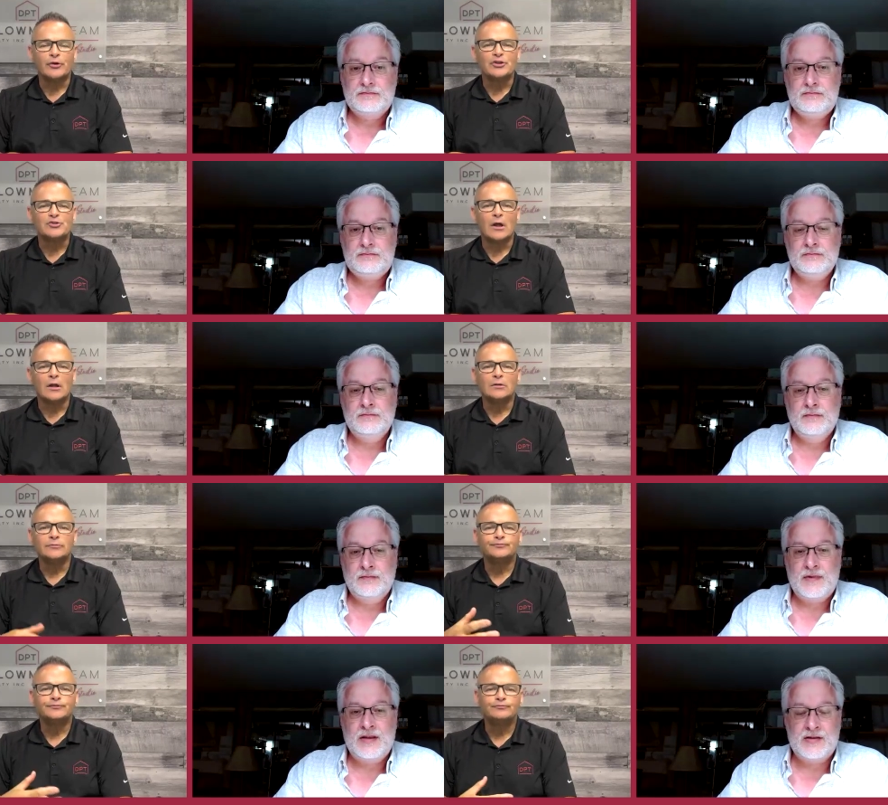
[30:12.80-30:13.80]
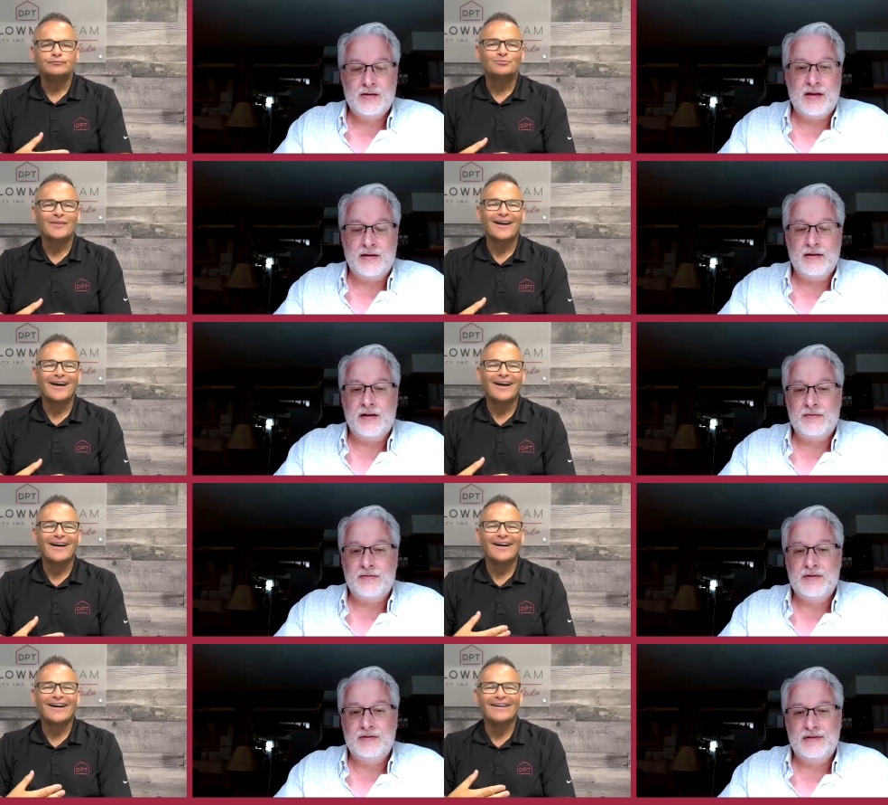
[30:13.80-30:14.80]
Speaker 1: as well. So yeah, I
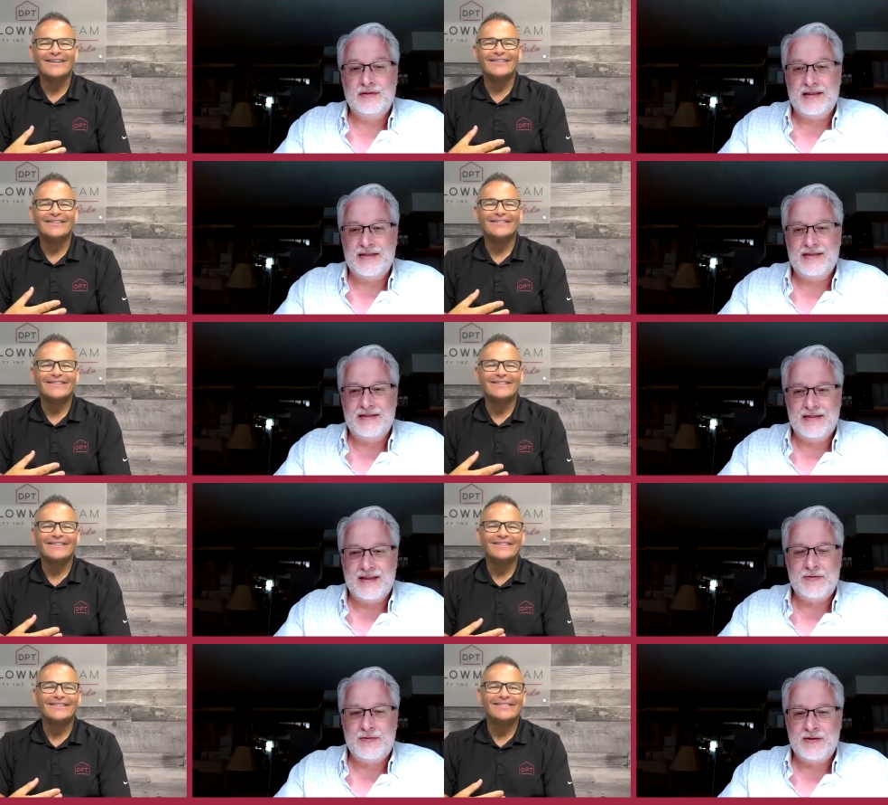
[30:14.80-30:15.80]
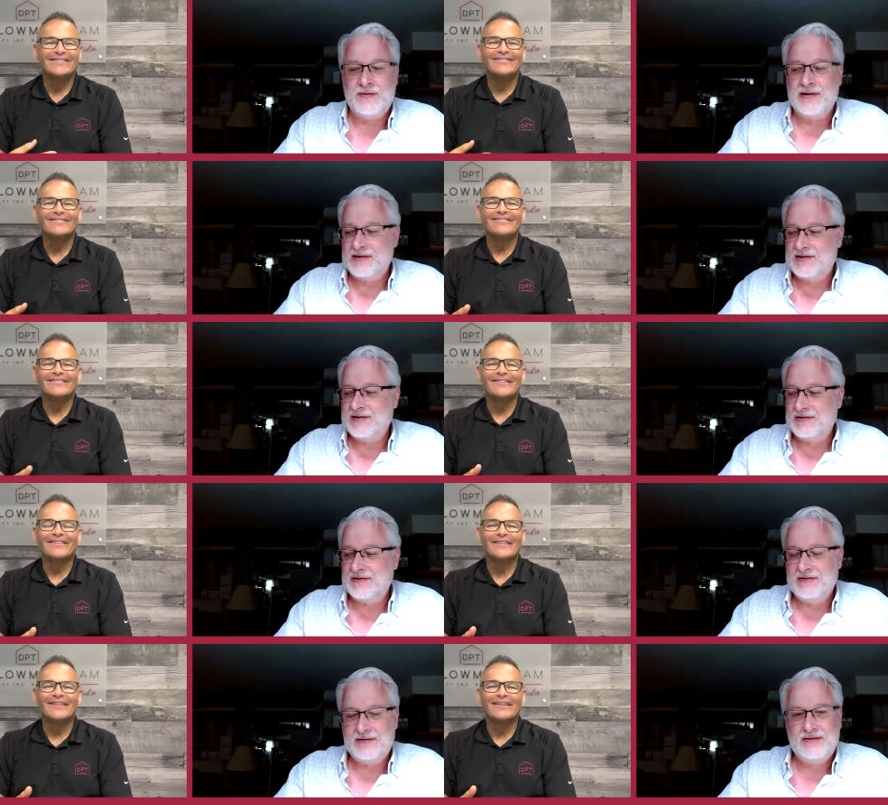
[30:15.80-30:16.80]
would. they would be the ones
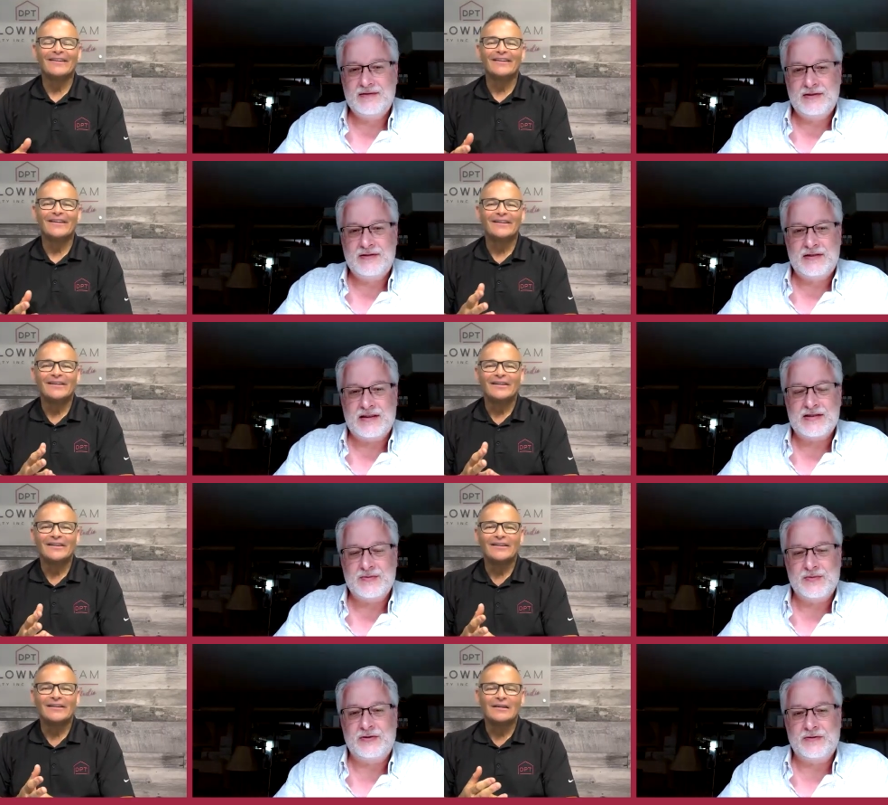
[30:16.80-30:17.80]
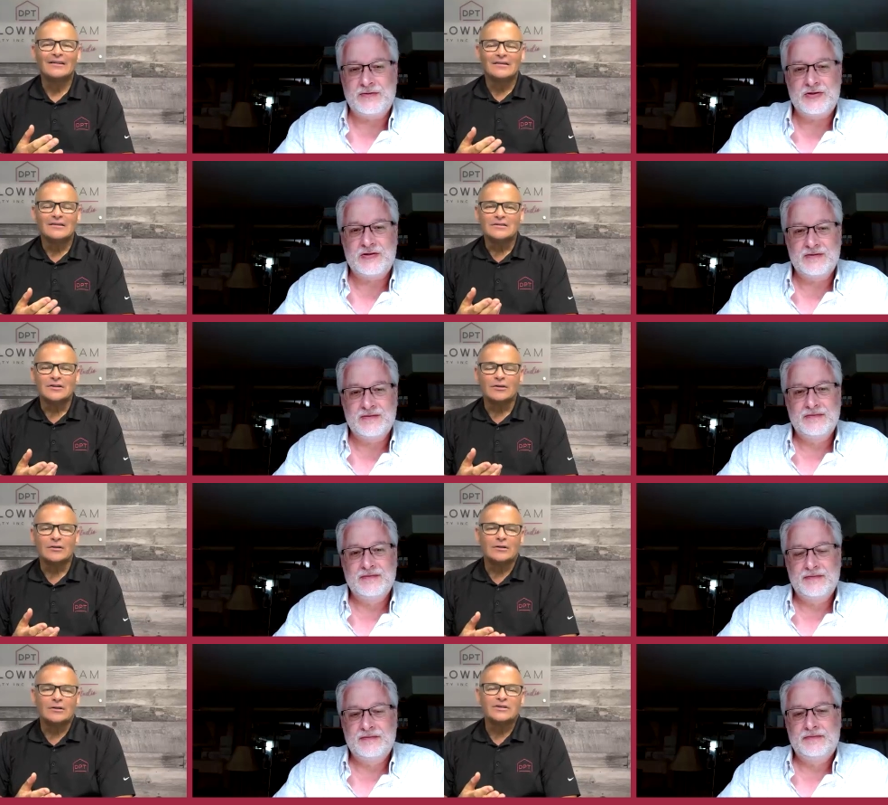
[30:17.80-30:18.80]
to to do the testimonial for sure. So
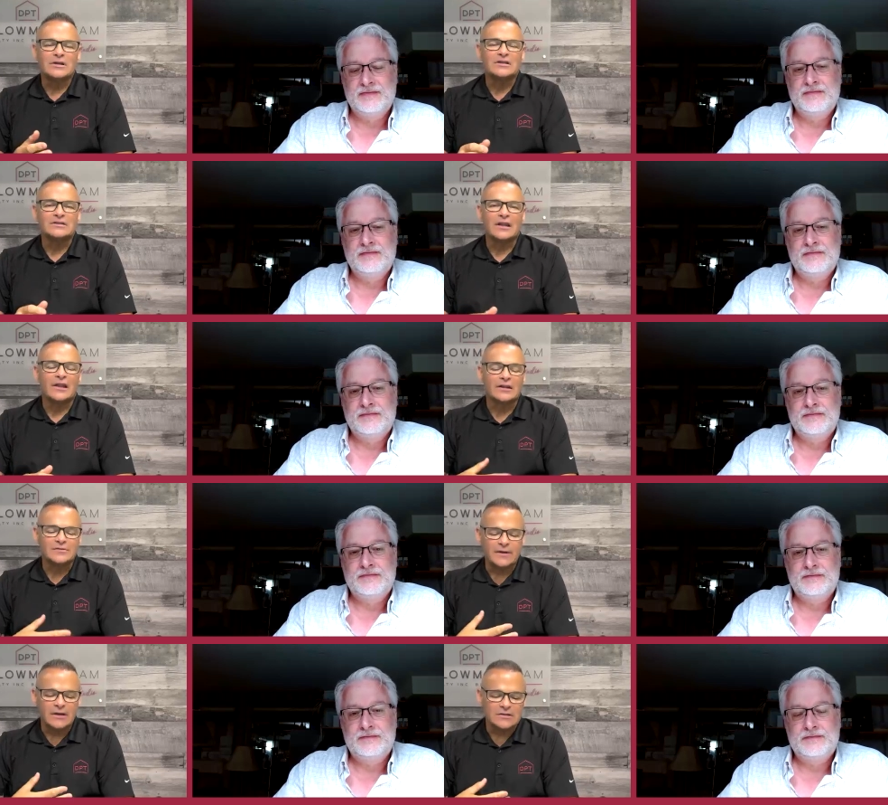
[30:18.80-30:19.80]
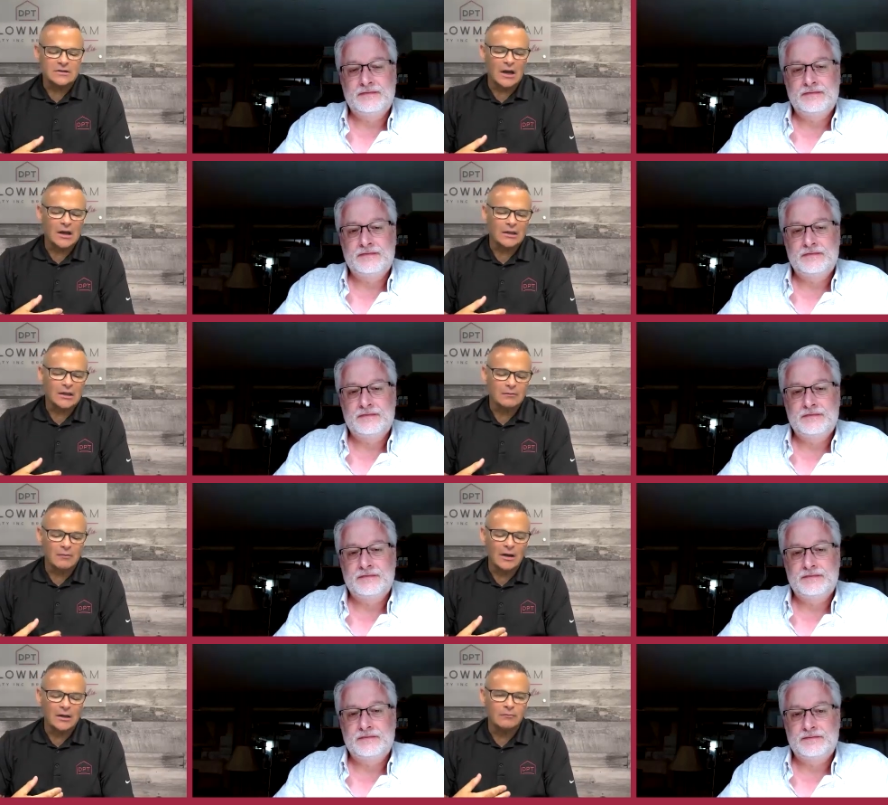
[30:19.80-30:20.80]
Speaker 2: the reason I say that is because I uh,
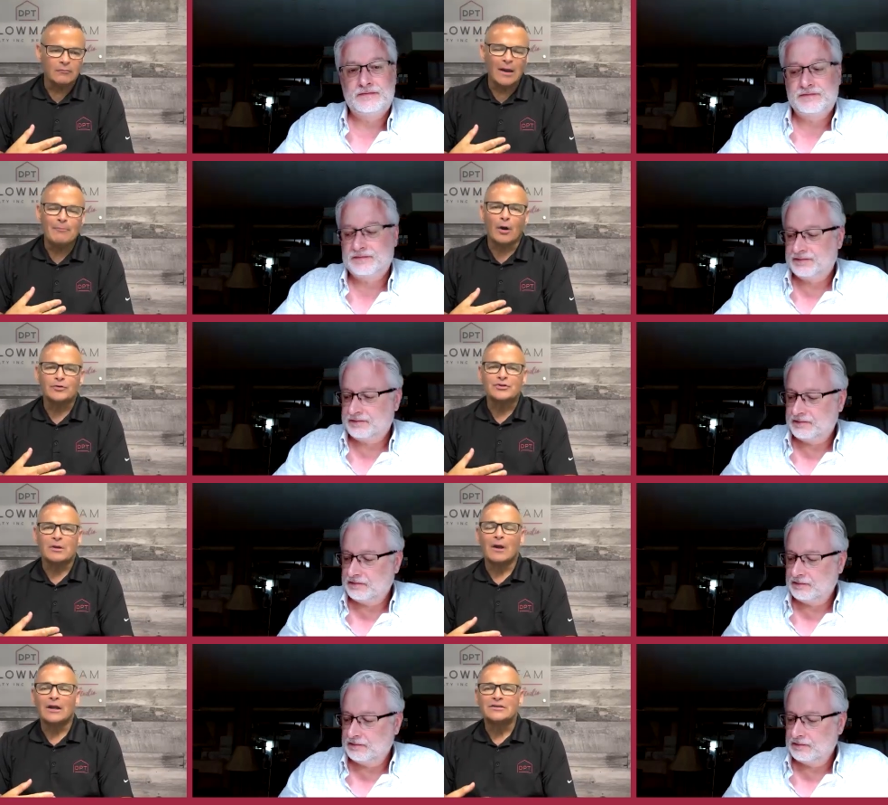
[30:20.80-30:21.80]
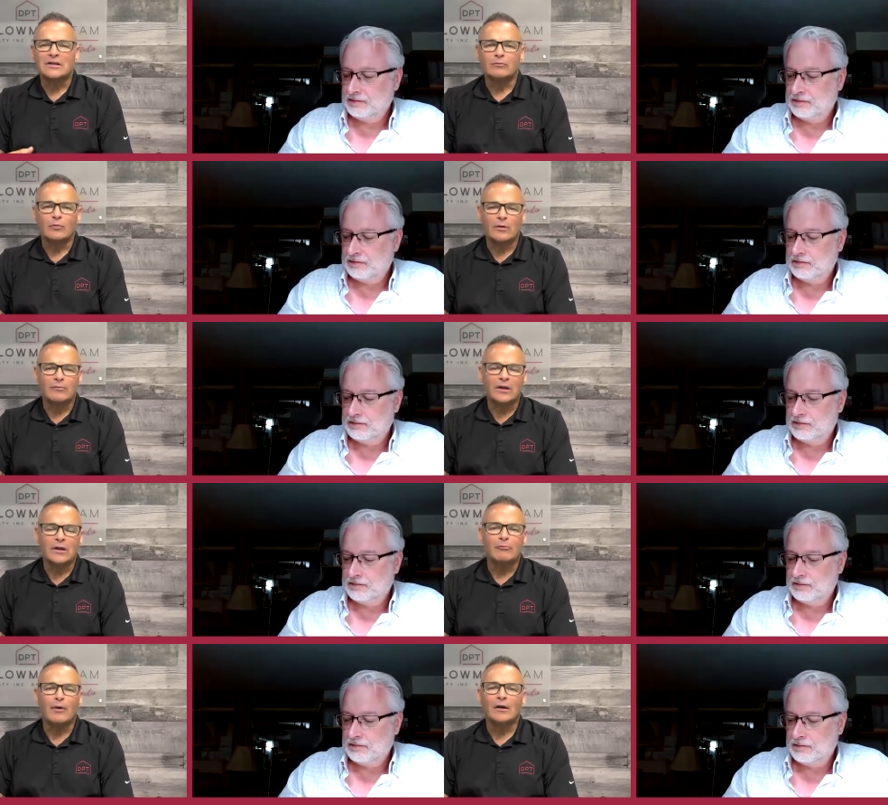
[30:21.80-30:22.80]
my my partners on my team, when meeting a
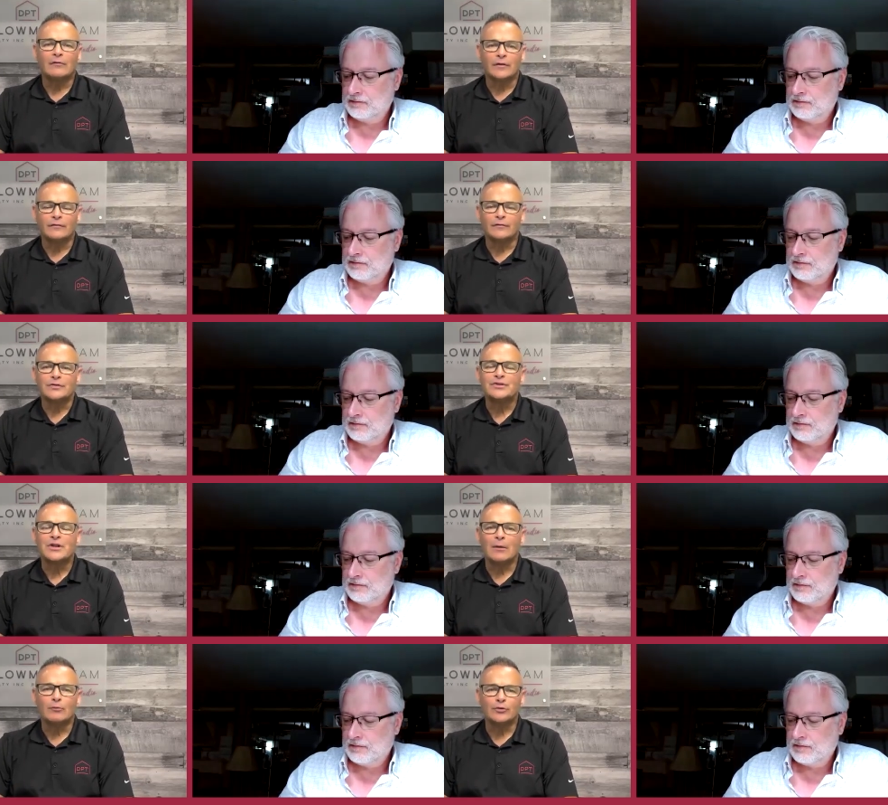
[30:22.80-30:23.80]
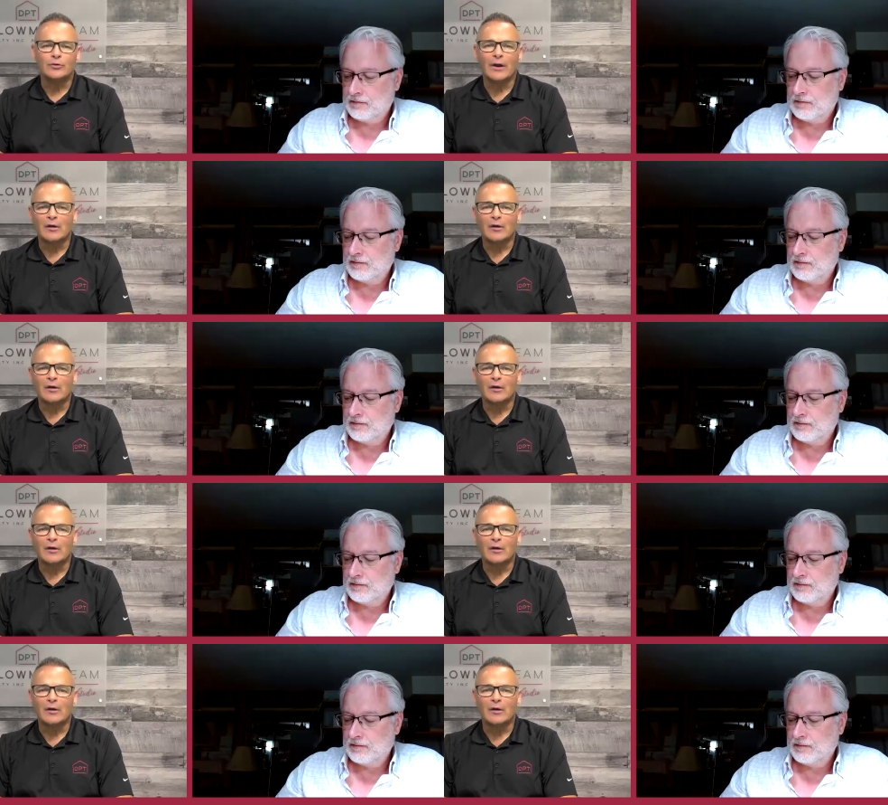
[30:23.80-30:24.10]
buyer for the first time, will do a buyer